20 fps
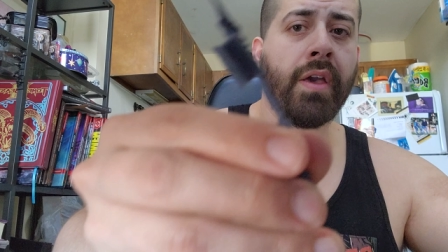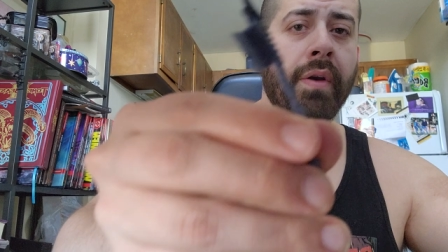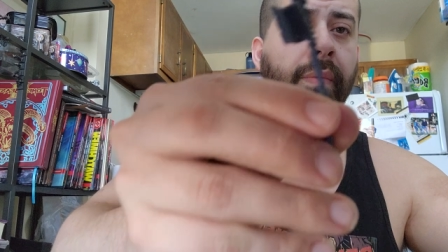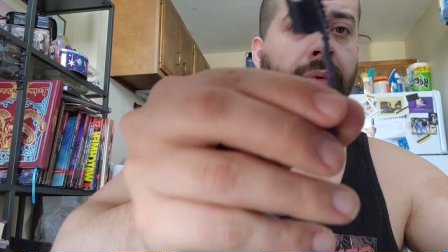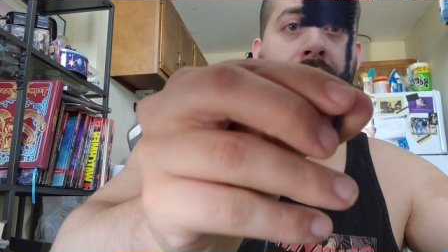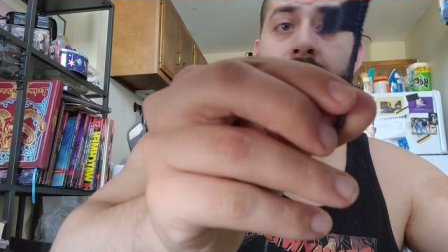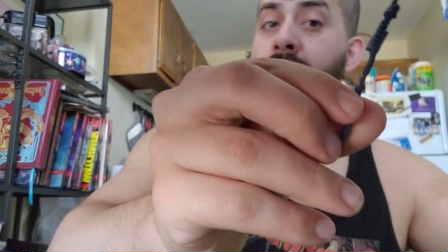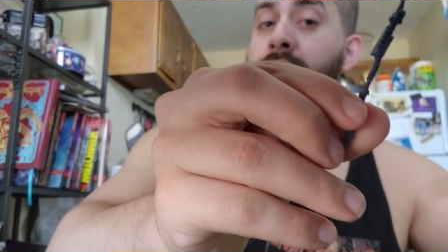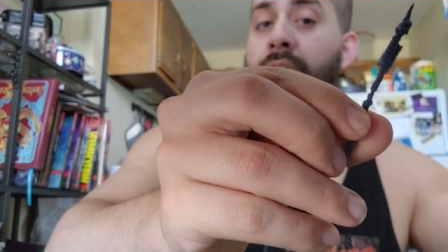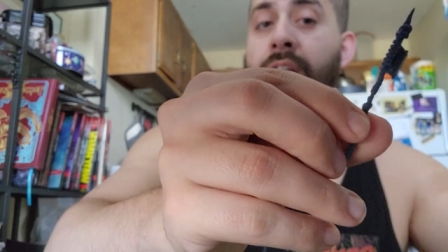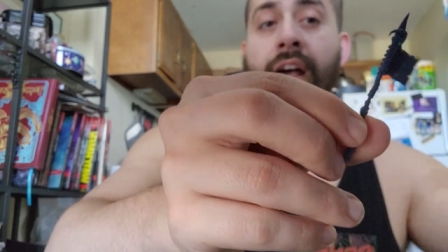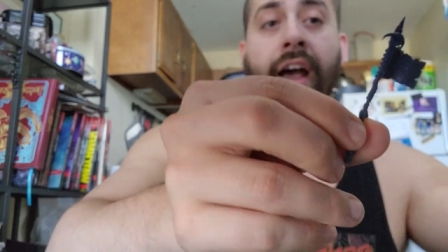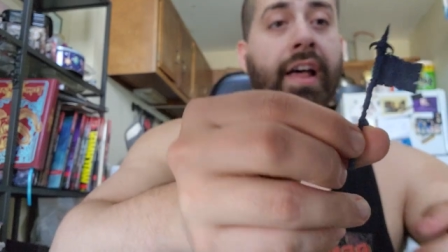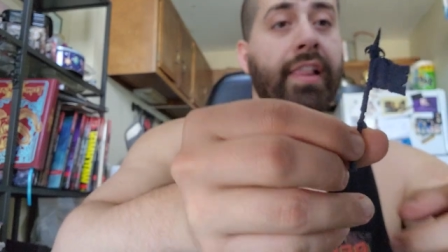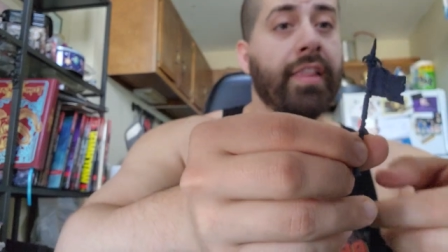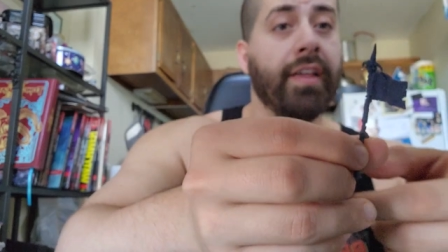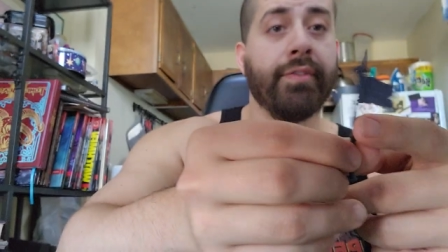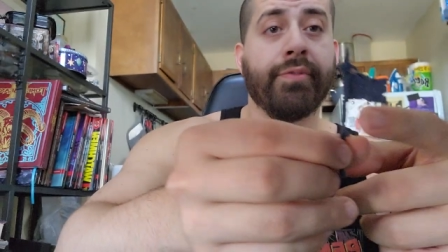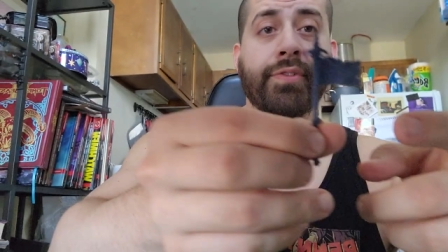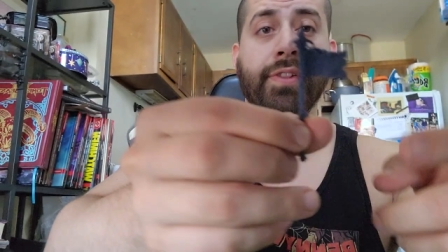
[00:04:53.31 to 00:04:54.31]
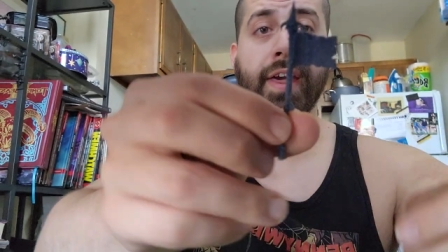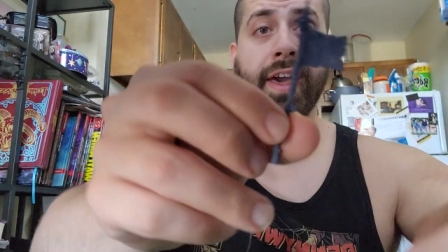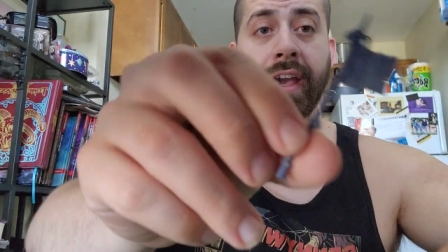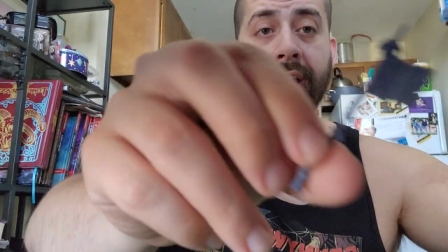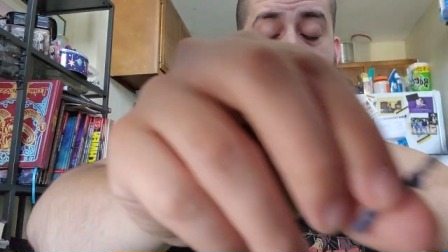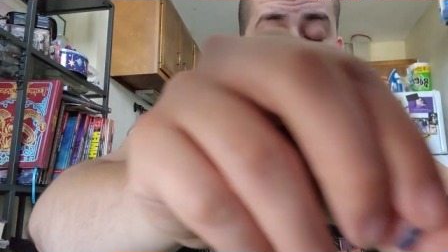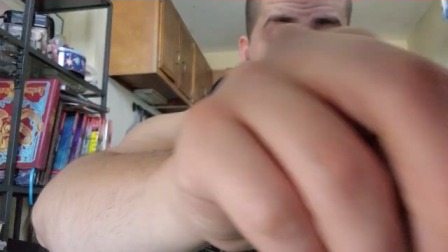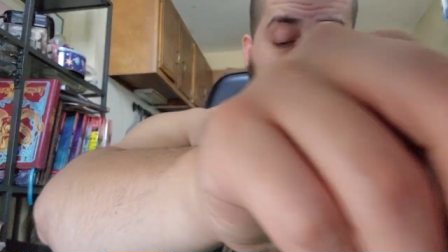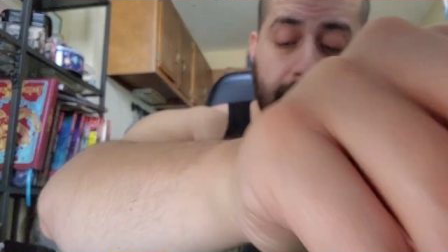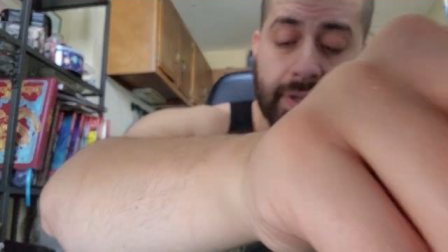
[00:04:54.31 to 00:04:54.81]
which I love
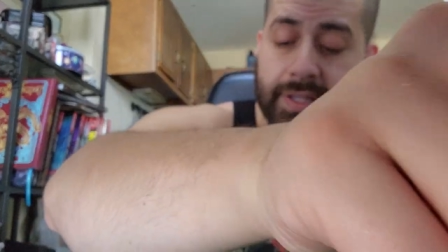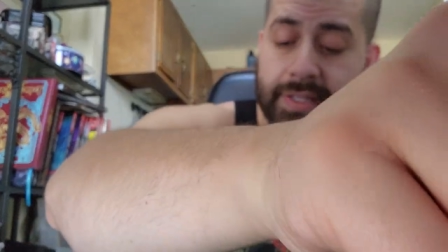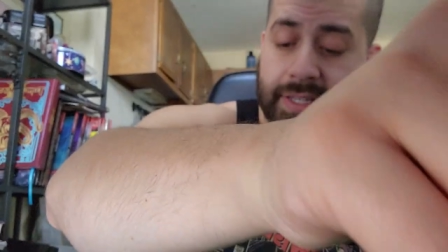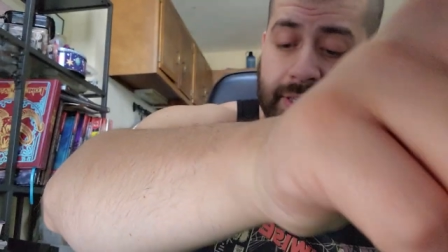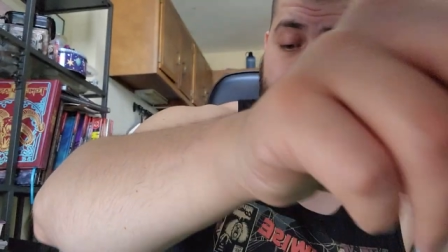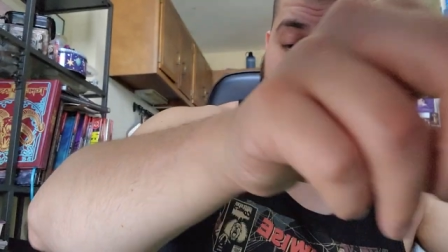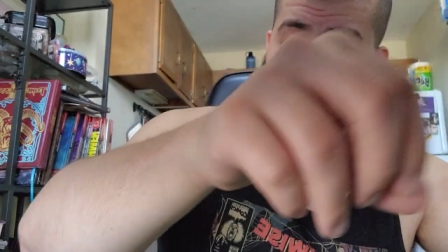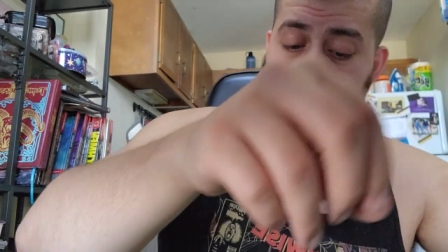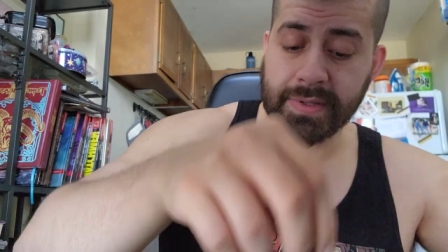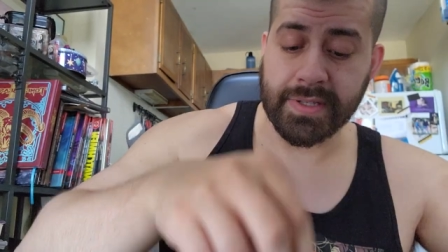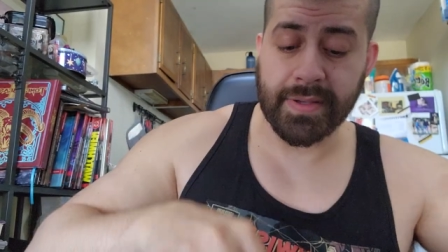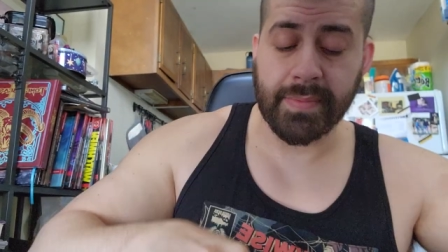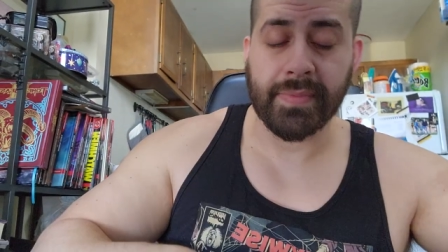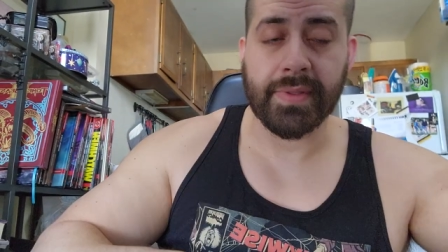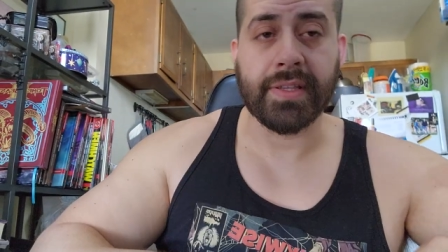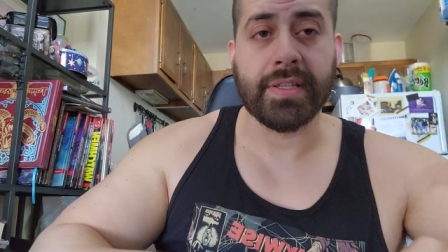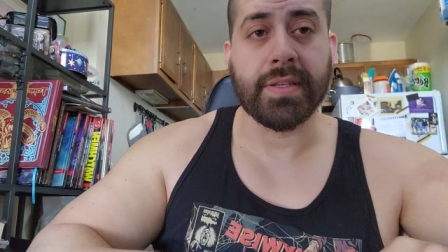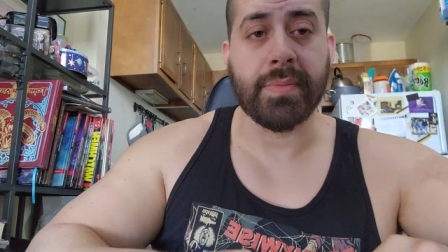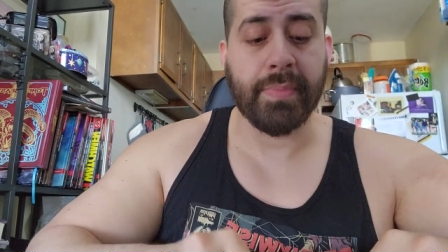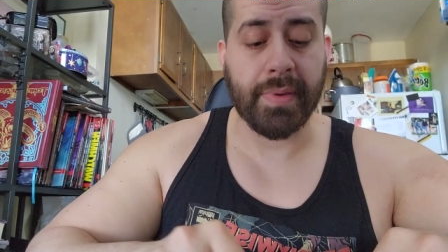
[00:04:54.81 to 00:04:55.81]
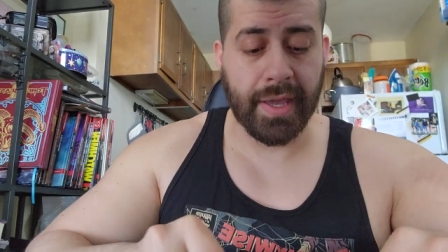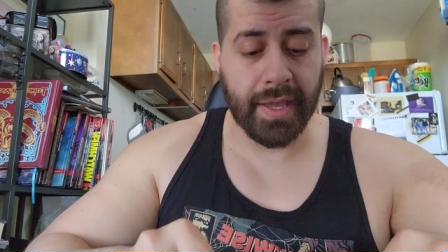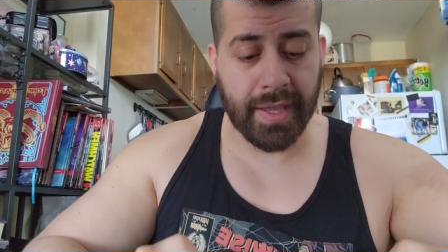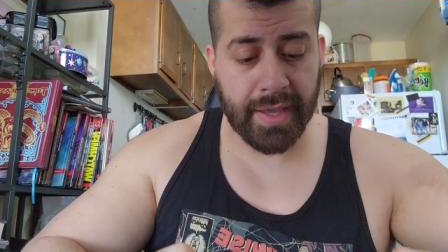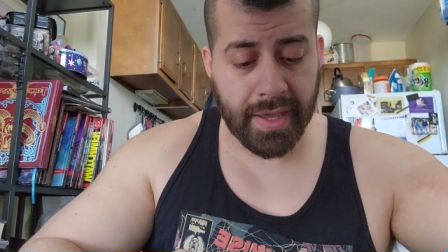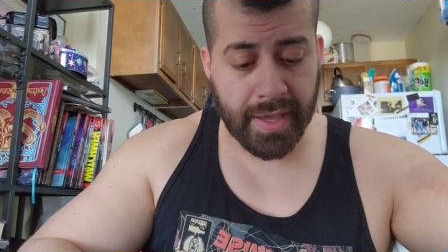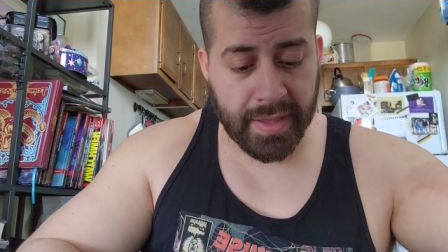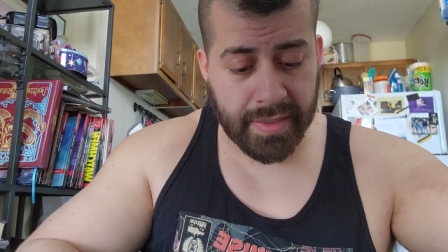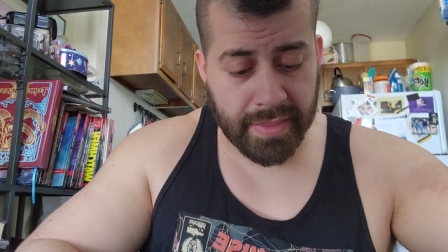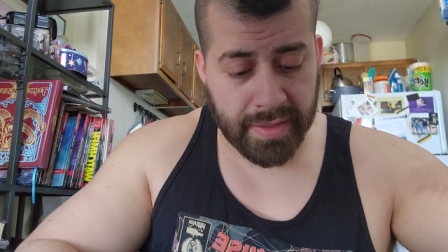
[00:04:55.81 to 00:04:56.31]
flags because it gives me something to
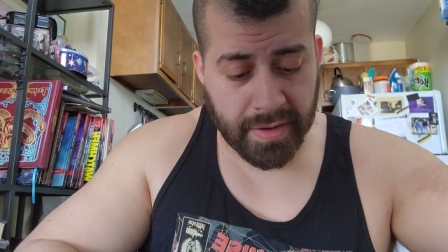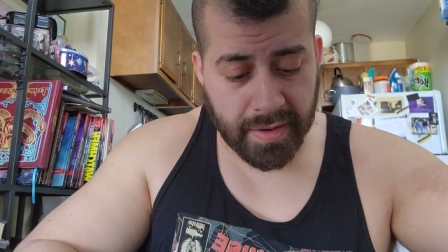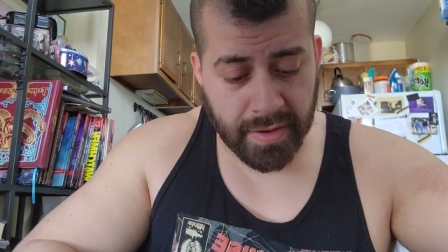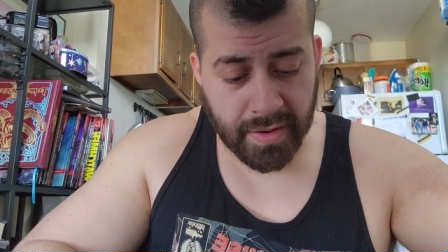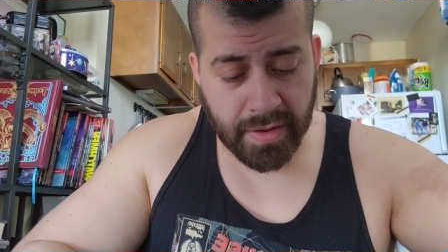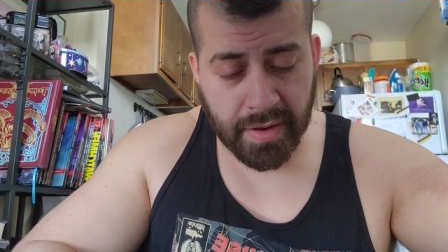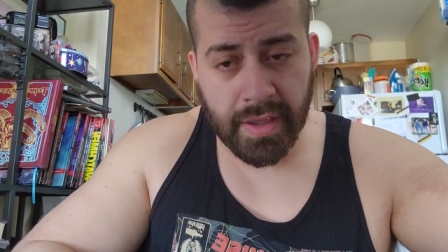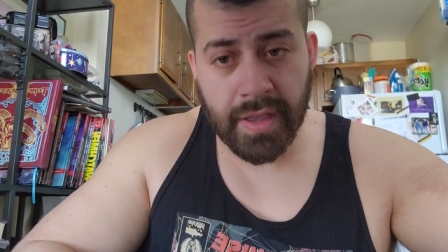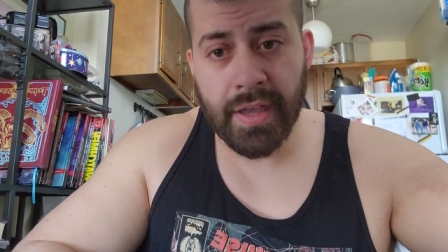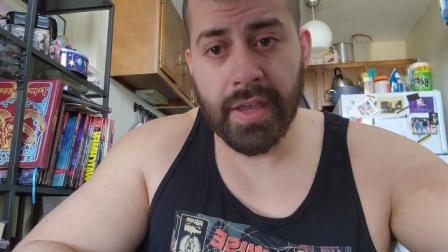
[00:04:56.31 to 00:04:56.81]
paint on there.